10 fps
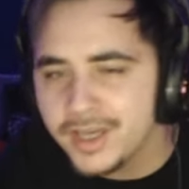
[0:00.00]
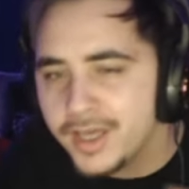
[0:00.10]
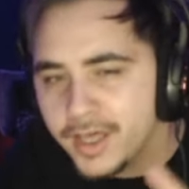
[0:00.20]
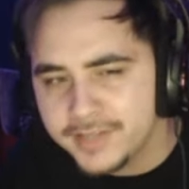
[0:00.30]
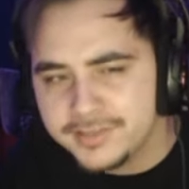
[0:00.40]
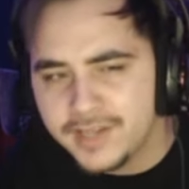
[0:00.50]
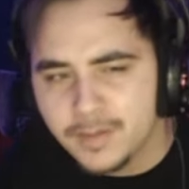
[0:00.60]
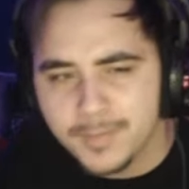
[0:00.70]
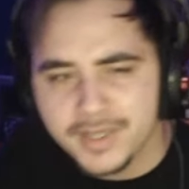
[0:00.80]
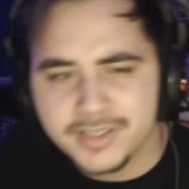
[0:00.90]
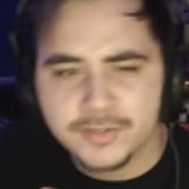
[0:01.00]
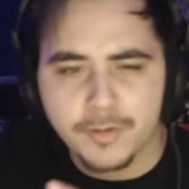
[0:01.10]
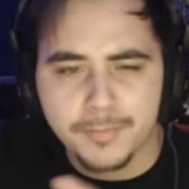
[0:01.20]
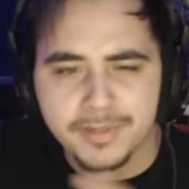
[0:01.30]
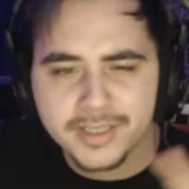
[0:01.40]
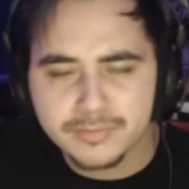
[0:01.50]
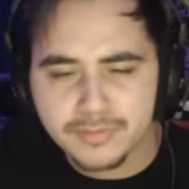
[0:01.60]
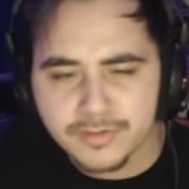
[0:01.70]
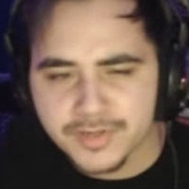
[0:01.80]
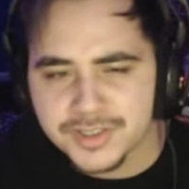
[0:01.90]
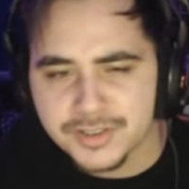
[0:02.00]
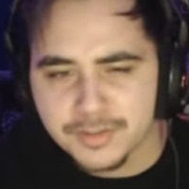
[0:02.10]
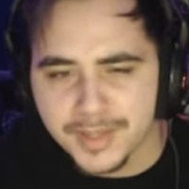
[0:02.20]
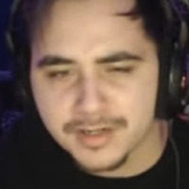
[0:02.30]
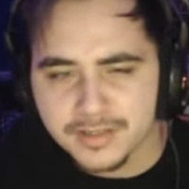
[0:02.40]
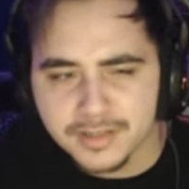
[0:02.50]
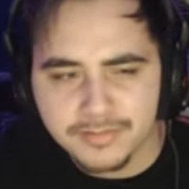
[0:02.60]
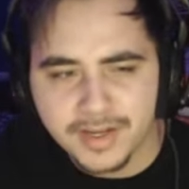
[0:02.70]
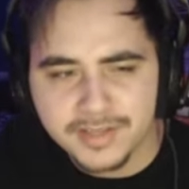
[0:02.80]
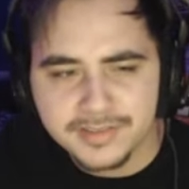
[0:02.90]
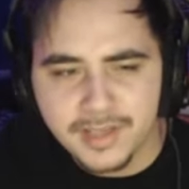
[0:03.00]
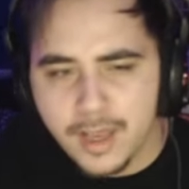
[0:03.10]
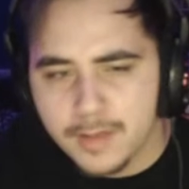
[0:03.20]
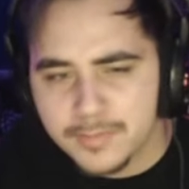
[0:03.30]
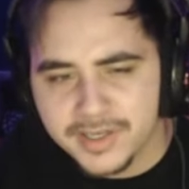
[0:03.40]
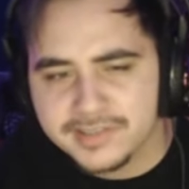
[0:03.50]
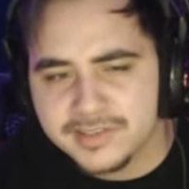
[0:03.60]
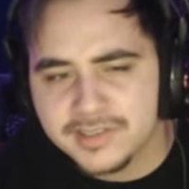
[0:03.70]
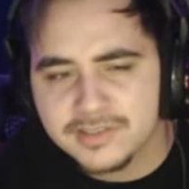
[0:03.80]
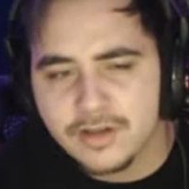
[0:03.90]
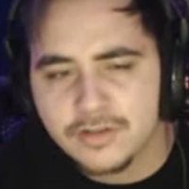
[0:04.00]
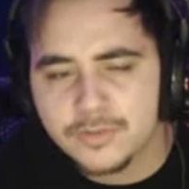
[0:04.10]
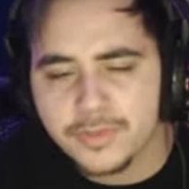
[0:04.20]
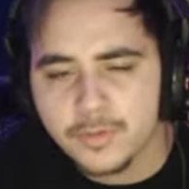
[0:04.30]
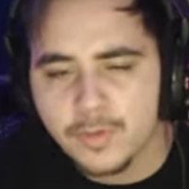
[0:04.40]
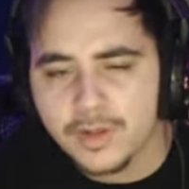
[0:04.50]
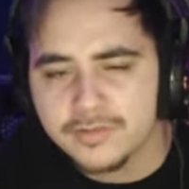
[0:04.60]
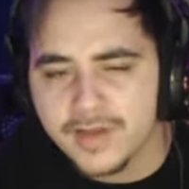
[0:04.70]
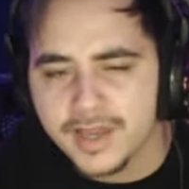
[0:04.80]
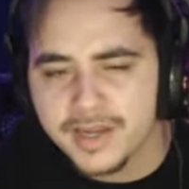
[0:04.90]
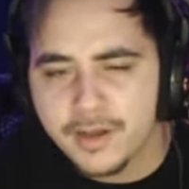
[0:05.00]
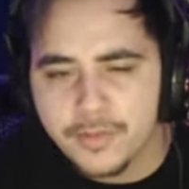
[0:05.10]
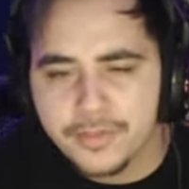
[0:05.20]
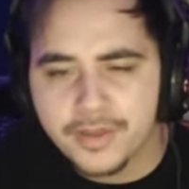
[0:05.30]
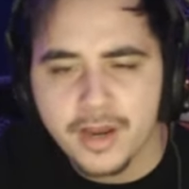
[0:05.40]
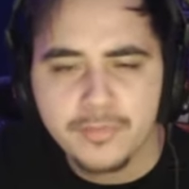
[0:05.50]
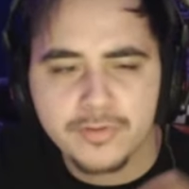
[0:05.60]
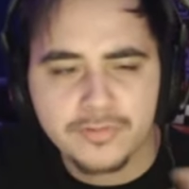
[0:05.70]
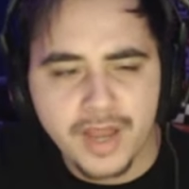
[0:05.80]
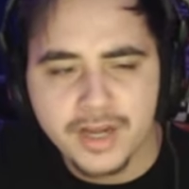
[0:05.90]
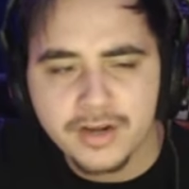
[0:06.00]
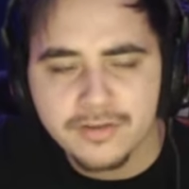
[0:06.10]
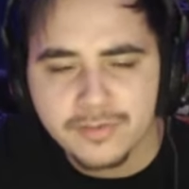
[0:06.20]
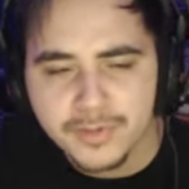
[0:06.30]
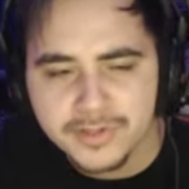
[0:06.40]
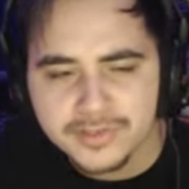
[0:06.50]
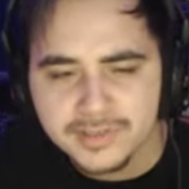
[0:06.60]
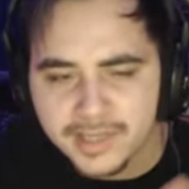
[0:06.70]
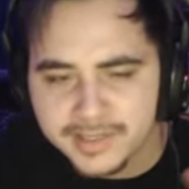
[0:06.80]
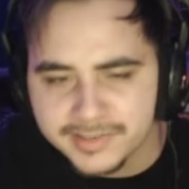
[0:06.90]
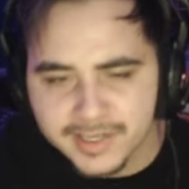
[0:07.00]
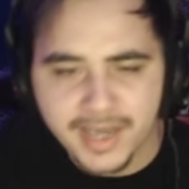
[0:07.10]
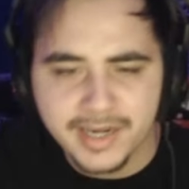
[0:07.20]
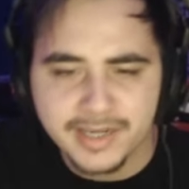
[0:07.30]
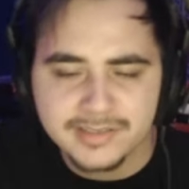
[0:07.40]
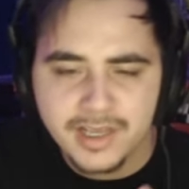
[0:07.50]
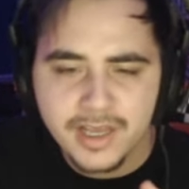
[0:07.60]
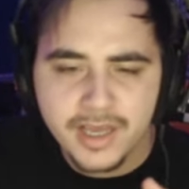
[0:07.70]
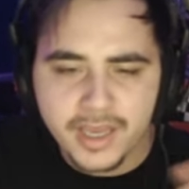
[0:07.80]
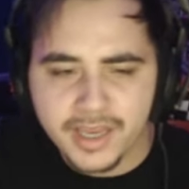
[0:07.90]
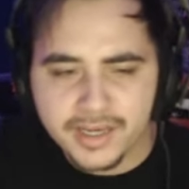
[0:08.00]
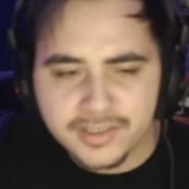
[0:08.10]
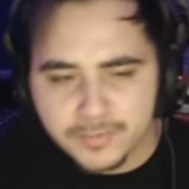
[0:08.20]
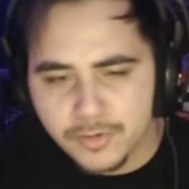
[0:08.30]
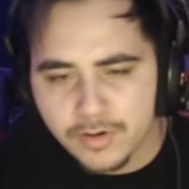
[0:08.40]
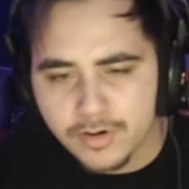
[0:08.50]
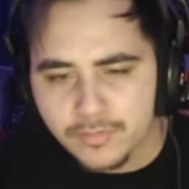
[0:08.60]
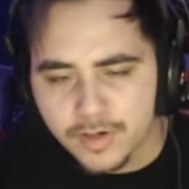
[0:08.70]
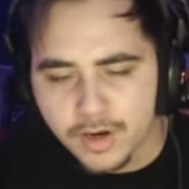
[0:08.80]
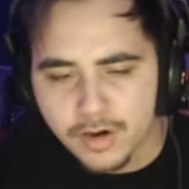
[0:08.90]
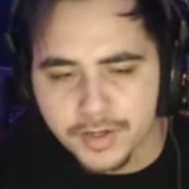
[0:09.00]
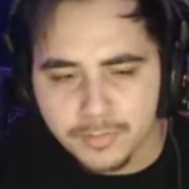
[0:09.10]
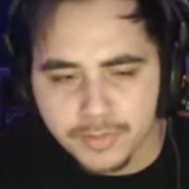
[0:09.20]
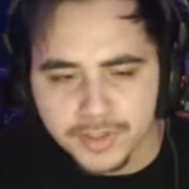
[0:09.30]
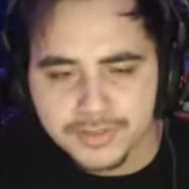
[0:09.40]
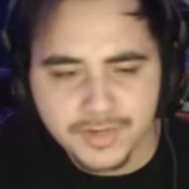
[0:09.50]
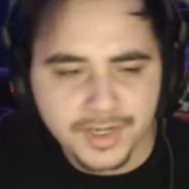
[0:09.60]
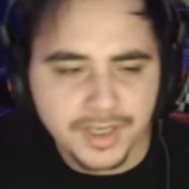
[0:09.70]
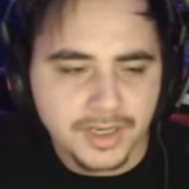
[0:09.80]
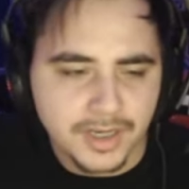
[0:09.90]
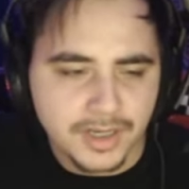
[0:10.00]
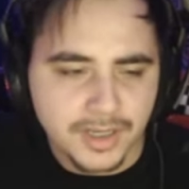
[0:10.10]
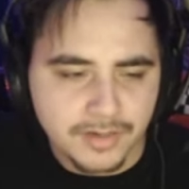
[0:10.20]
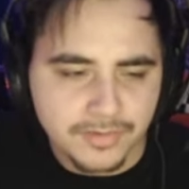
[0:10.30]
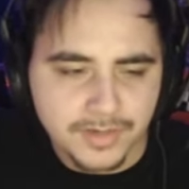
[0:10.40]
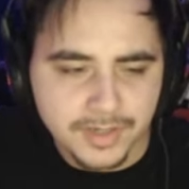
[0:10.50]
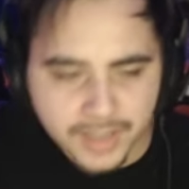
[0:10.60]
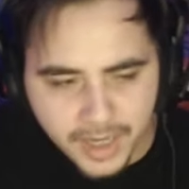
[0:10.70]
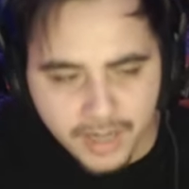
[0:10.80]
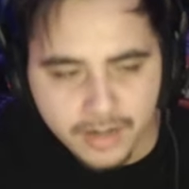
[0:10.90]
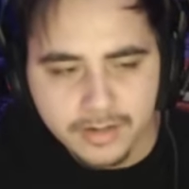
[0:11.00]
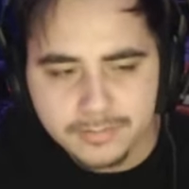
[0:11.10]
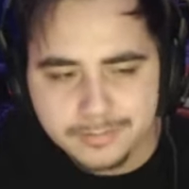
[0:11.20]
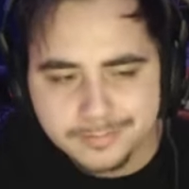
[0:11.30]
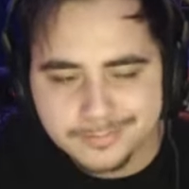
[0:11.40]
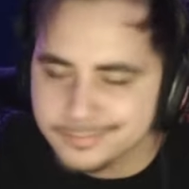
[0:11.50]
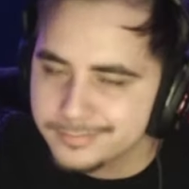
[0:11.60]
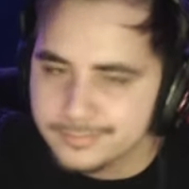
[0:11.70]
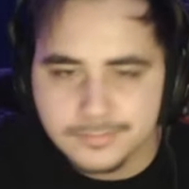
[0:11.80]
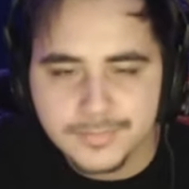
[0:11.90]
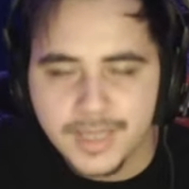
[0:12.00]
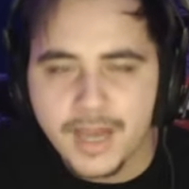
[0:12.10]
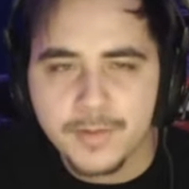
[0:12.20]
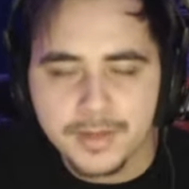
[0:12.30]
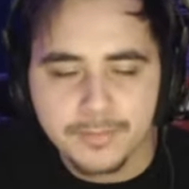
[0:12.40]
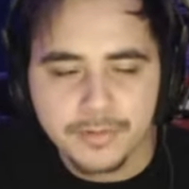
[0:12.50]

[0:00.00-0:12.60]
It is not meant to replace professional medical advice. Please consult with a qualified healthcare provider for personalized guidance and support regarding breastfeeding and infant care. Now we can press